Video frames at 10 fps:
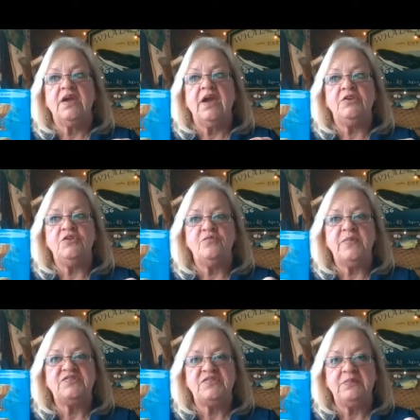and you've
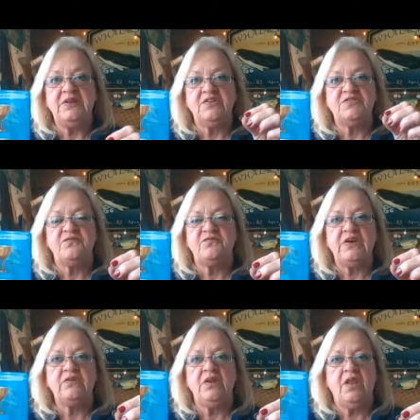met somebody that's
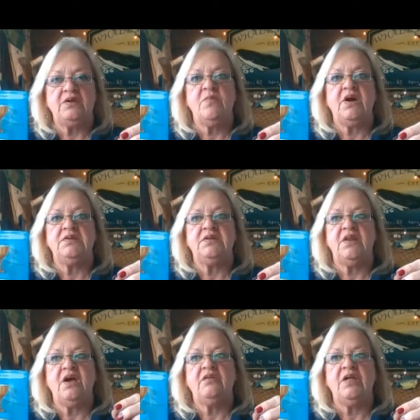very like-minded
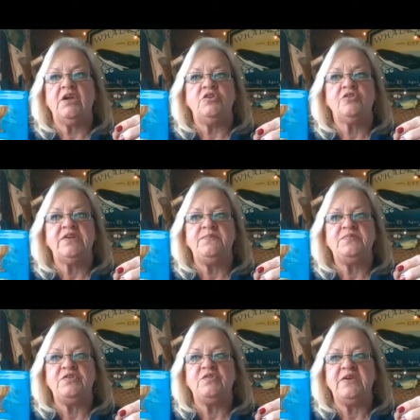and how and you keep
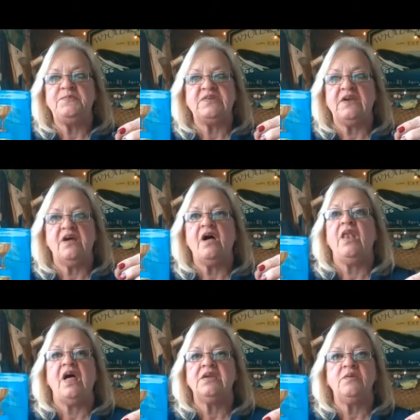you keep saying how
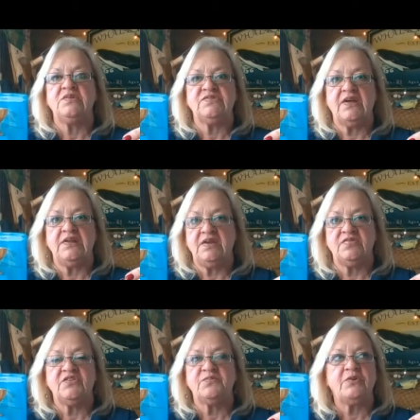lucky was I to get
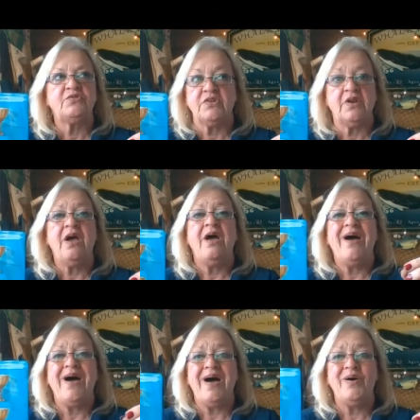this person
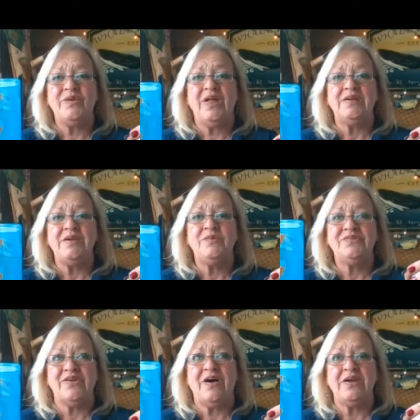how lucky
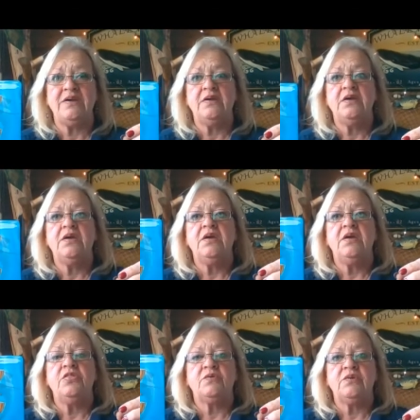was I
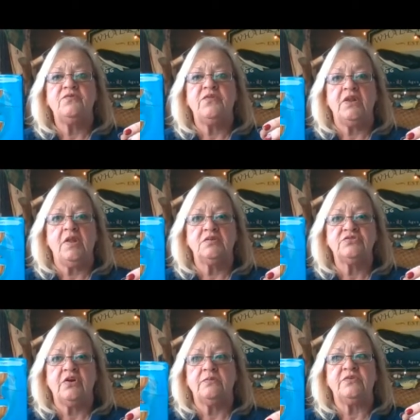they're in for the long
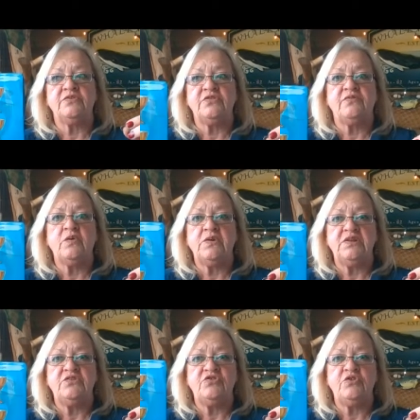term they're as devoted
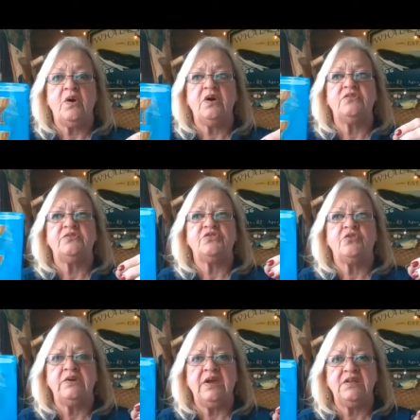as you are they're as
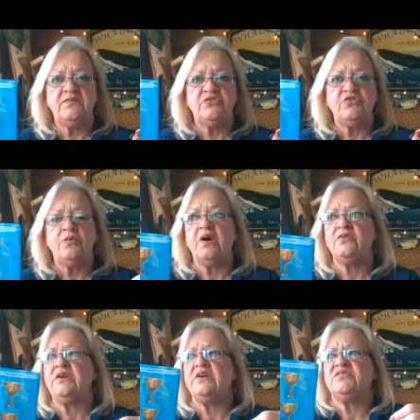creative as you are
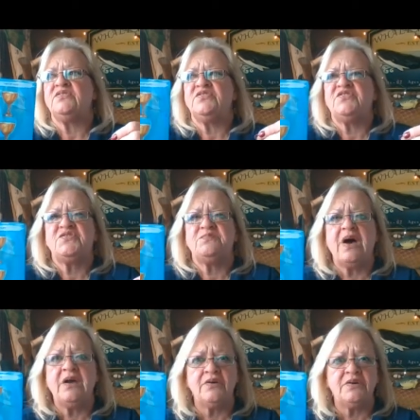they're as
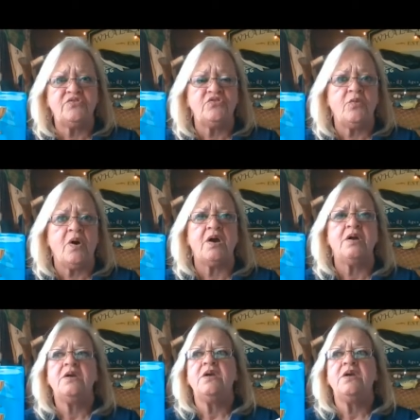inspired as you are